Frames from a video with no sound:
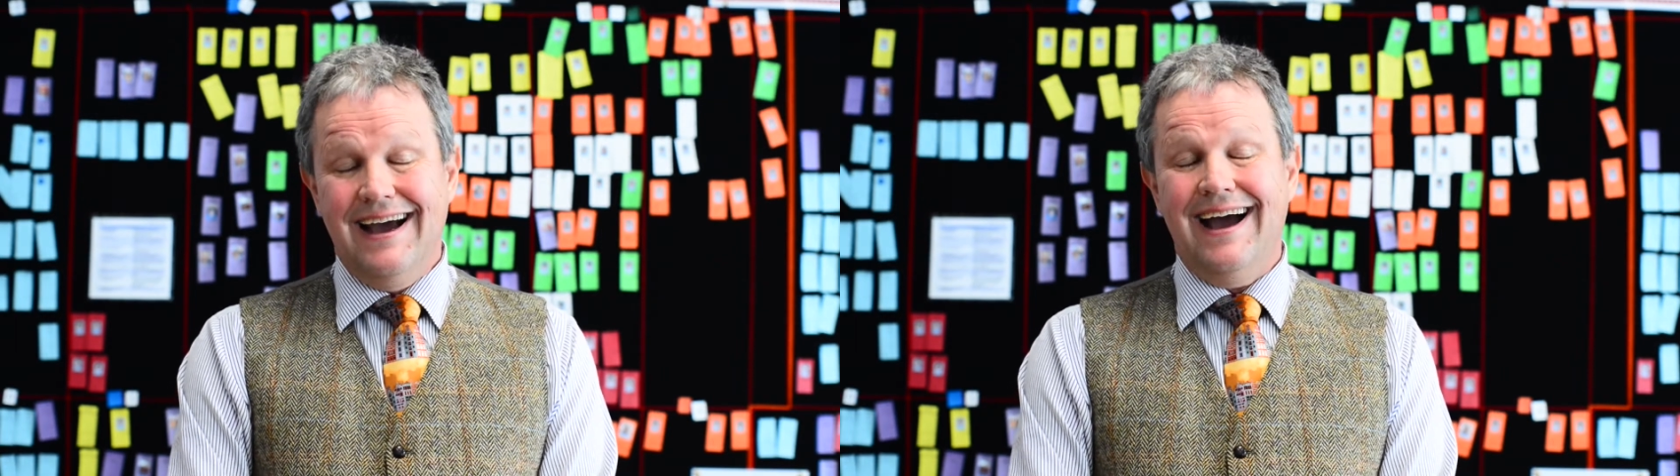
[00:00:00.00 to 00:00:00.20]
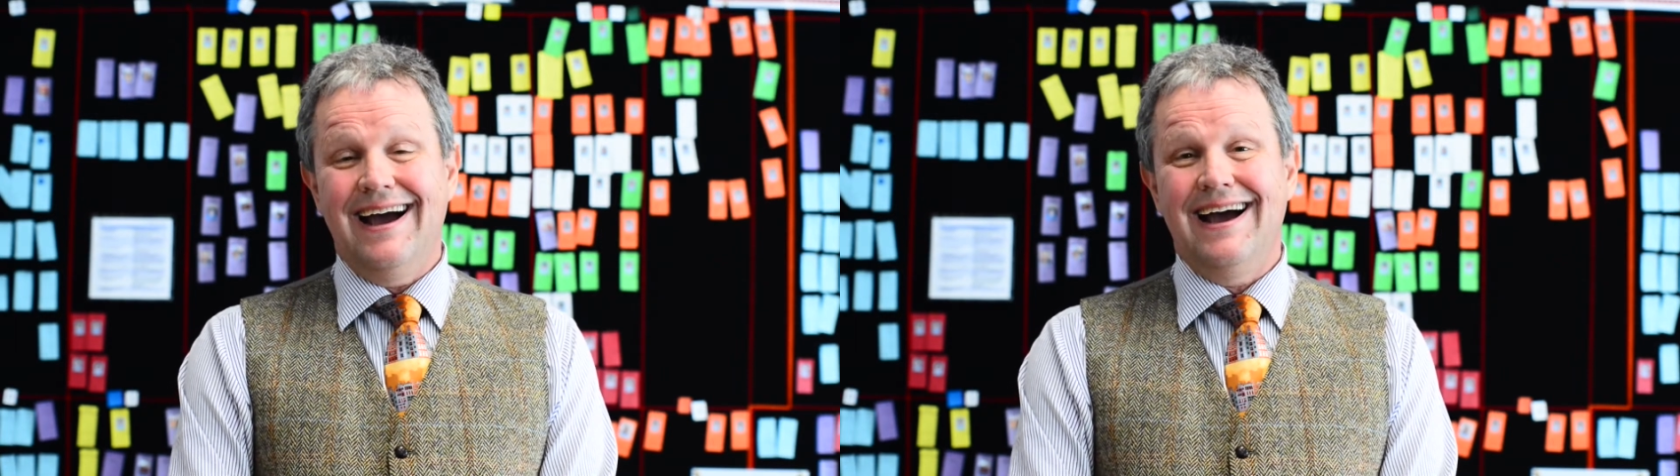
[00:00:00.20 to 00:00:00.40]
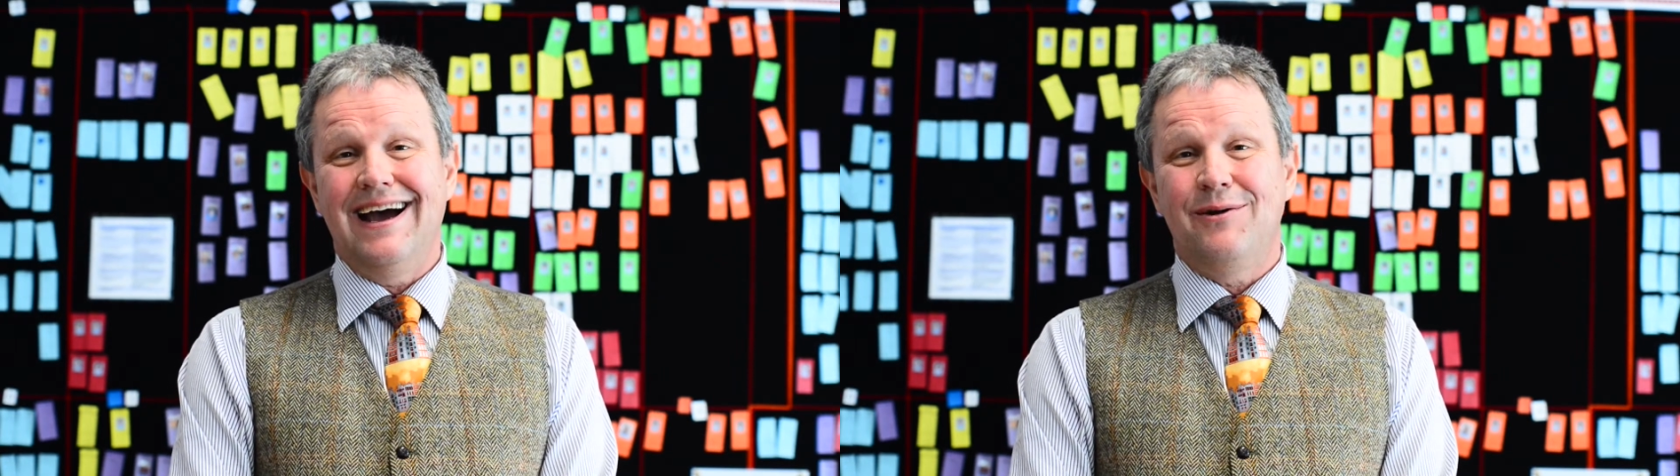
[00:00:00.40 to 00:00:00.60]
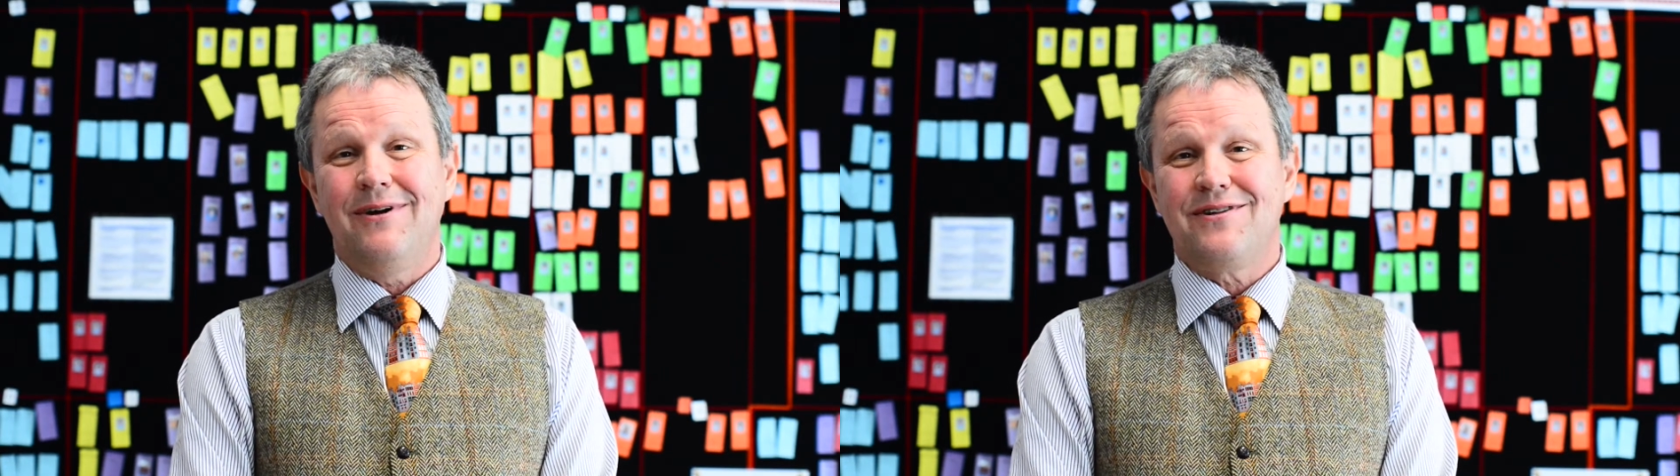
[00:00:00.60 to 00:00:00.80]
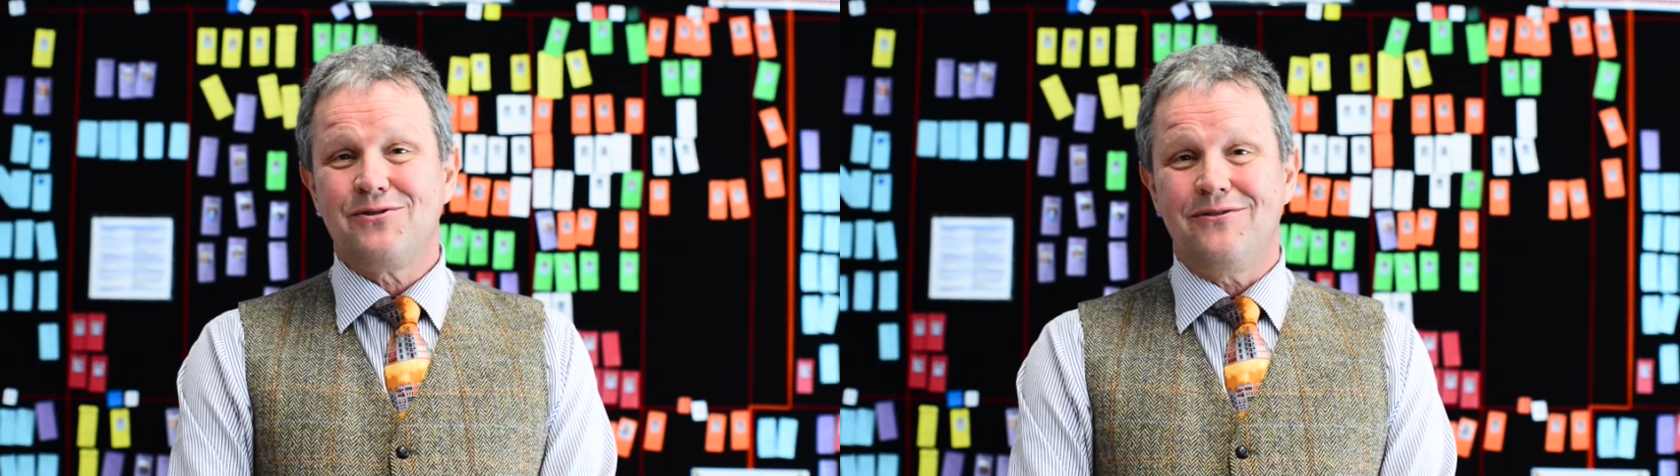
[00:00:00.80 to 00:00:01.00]

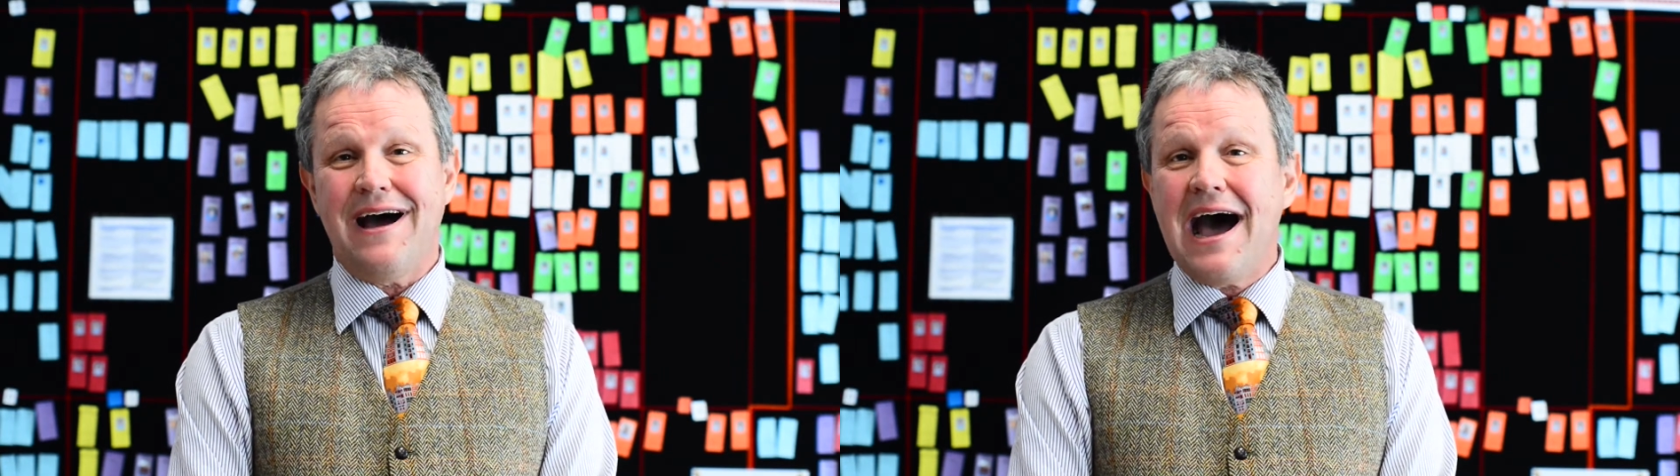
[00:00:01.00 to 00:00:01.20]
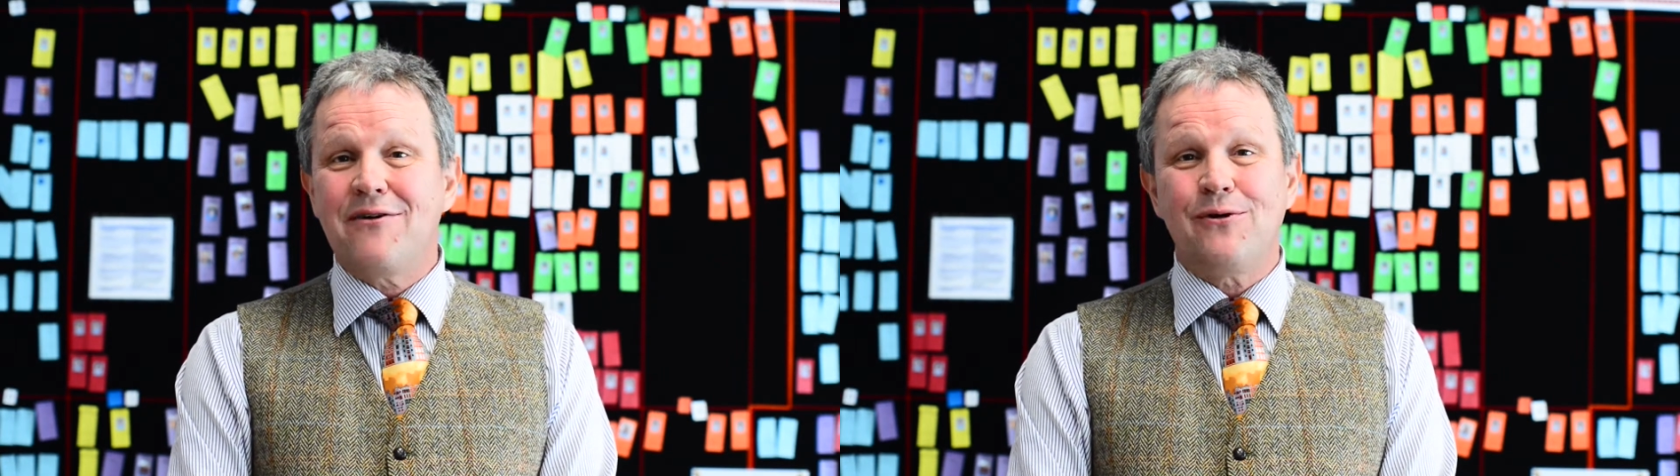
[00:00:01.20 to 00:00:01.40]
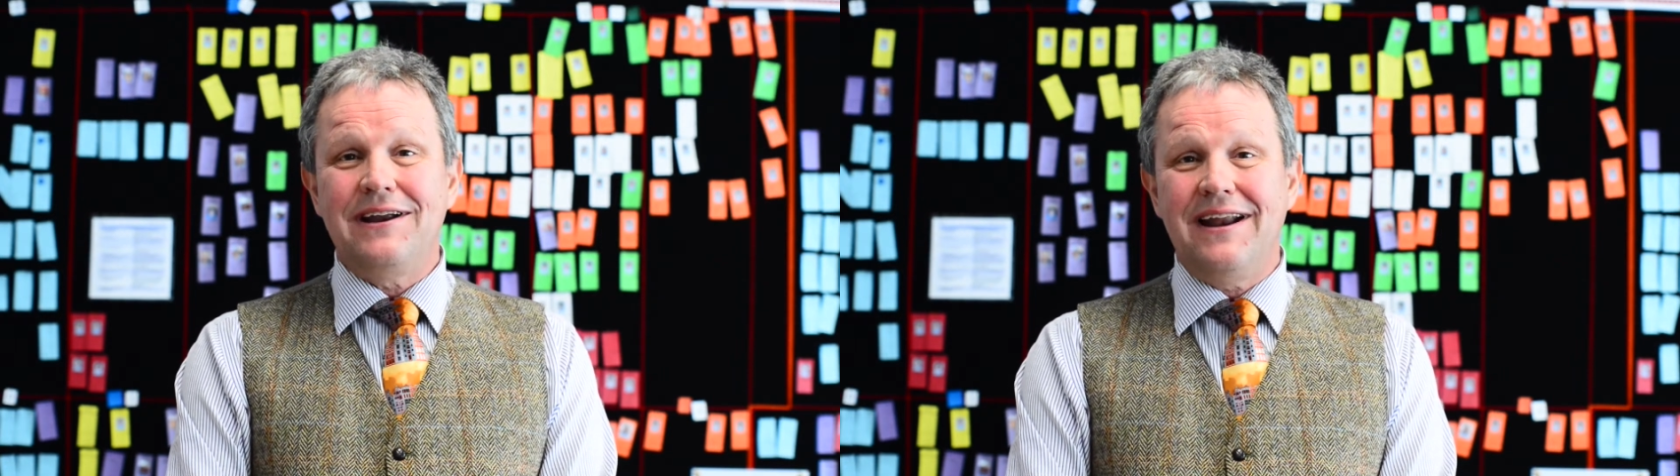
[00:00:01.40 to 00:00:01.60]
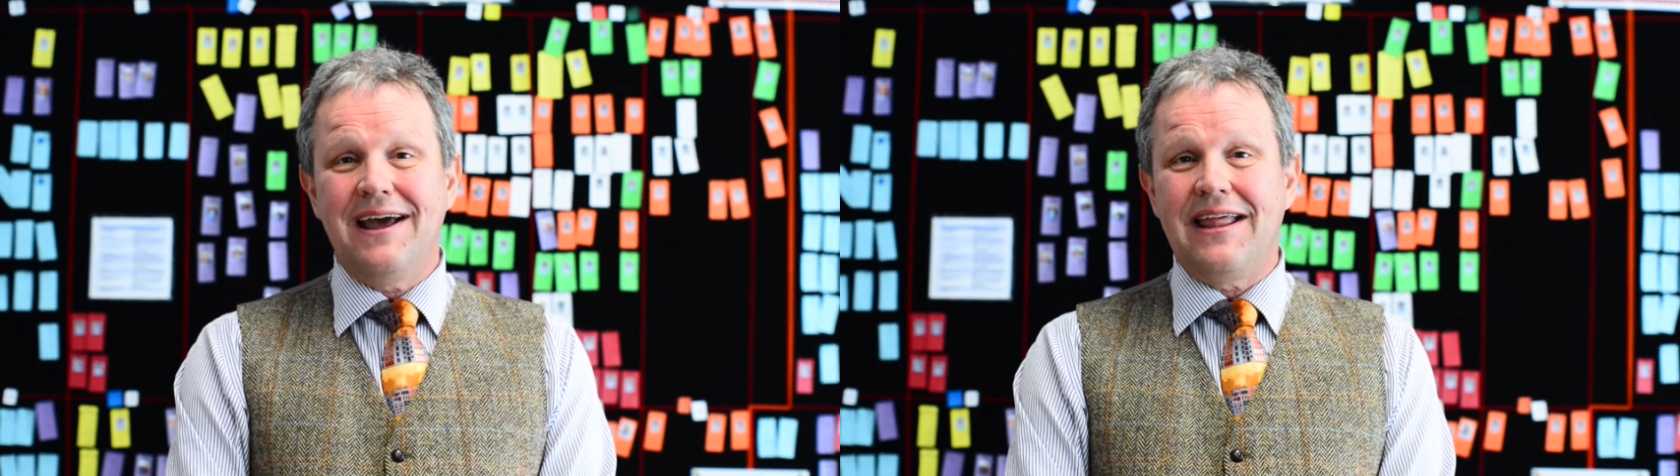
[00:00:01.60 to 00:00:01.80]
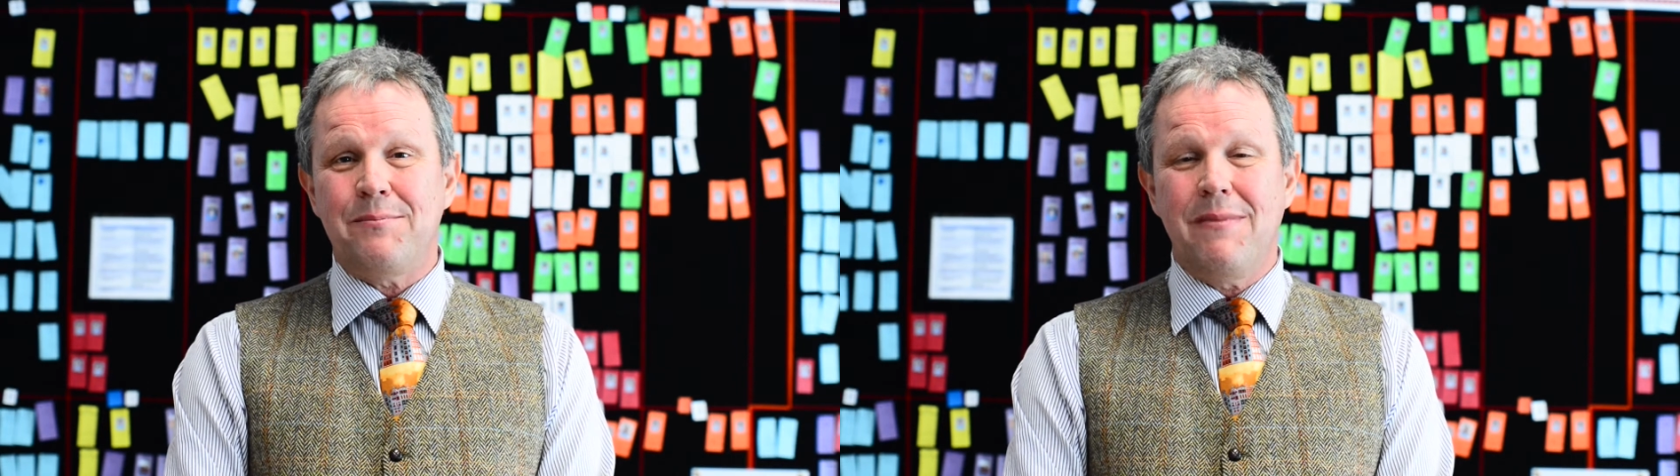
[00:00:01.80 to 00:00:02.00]
We're sort of halfway
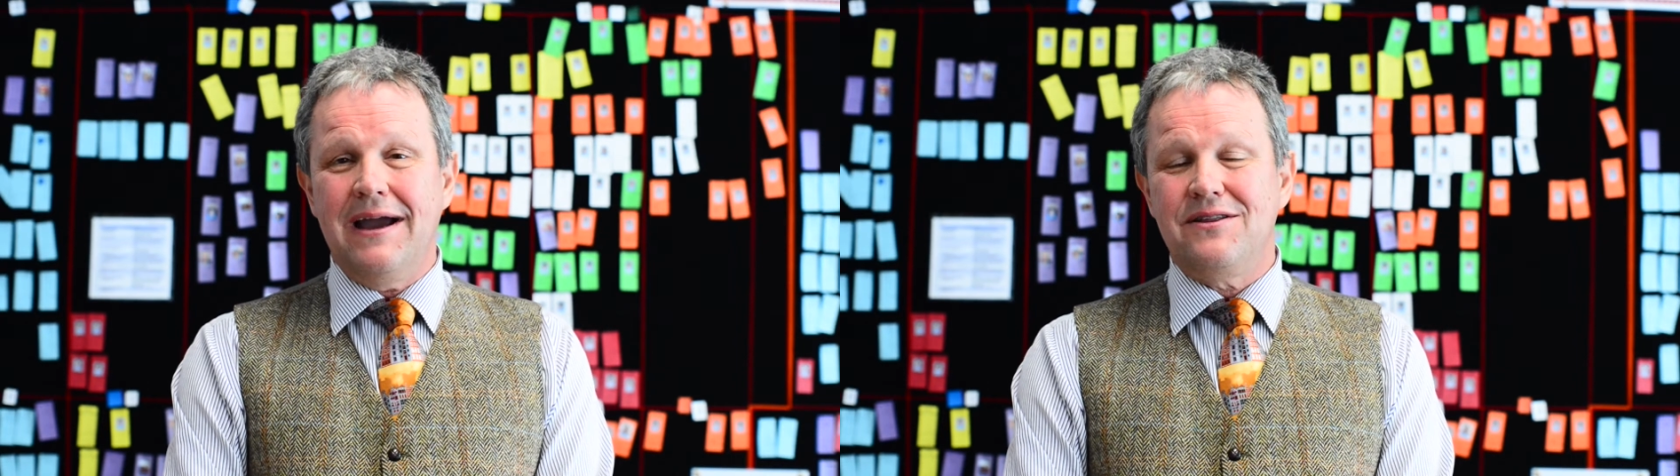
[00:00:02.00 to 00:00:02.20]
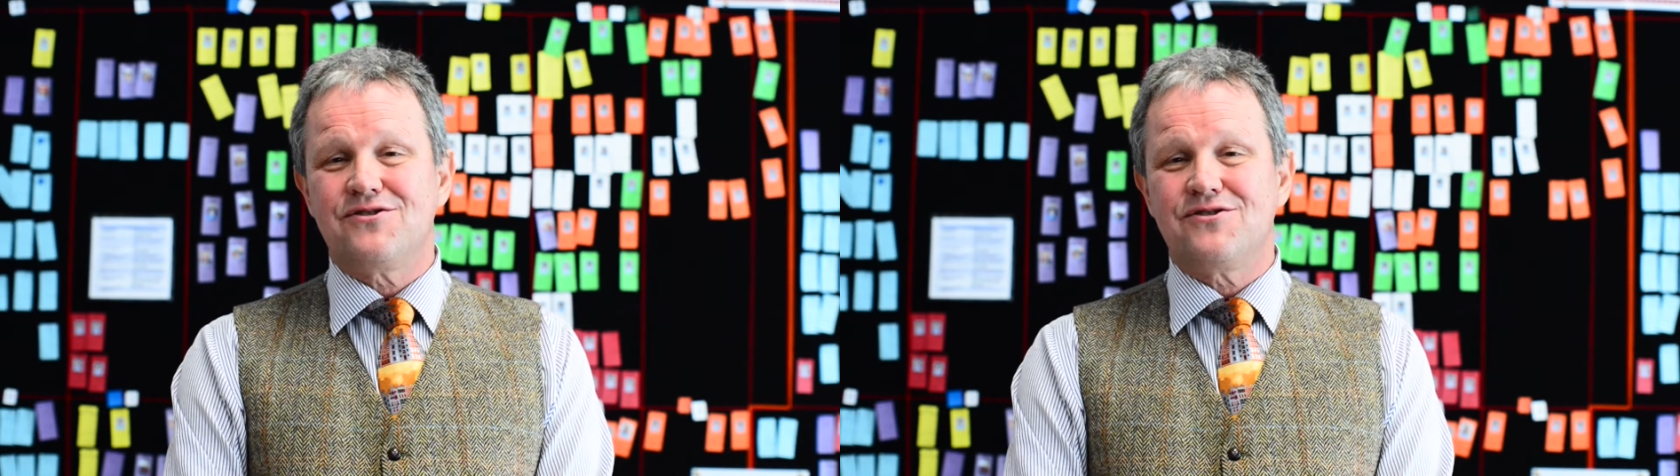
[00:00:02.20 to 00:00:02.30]
down that main